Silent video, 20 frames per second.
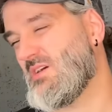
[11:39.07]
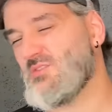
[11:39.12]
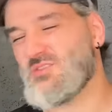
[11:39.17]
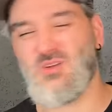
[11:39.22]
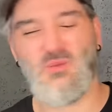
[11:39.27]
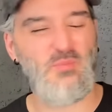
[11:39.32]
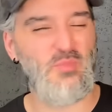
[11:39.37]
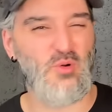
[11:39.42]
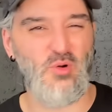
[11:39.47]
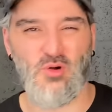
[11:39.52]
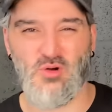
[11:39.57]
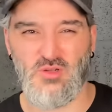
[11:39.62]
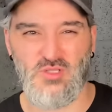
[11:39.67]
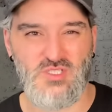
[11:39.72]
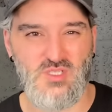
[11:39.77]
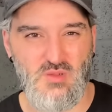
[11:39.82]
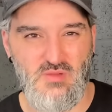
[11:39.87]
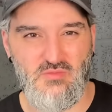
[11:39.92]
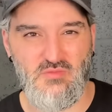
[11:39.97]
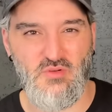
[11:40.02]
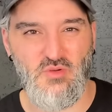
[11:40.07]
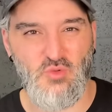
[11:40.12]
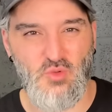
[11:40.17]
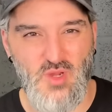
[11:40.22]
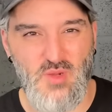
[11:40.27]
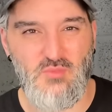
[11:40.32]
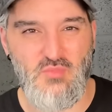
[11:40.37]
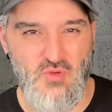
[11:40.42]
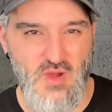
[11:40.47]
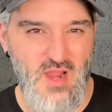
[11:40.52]
I got bored, so I went for a
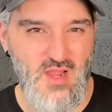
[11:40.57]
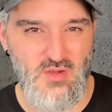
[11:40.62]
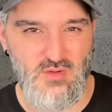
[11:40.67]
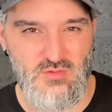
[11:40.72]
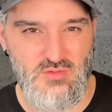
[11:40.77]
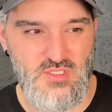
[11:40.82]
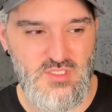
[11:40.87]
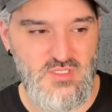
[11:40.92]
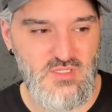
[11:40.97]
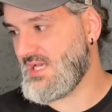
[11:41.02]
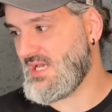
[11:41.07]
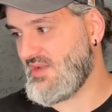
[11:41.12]
quick browse.